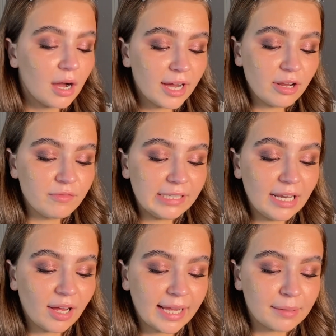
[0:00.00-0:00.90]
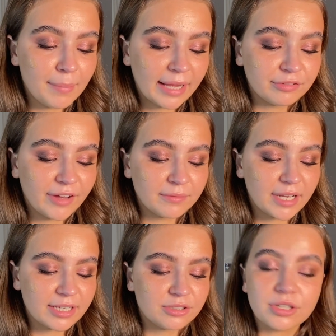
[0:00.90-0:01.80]
I don't really like MAC
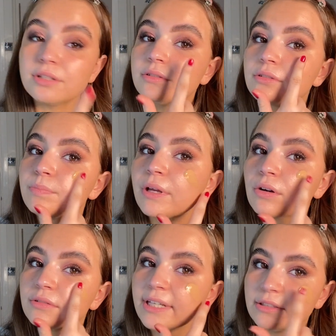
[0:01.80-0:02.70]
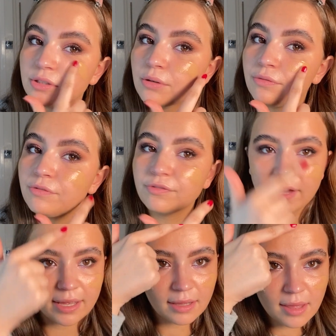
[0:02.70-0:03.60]
foundations because they're too
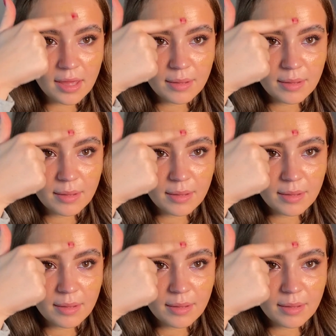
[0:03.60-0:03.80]
thick.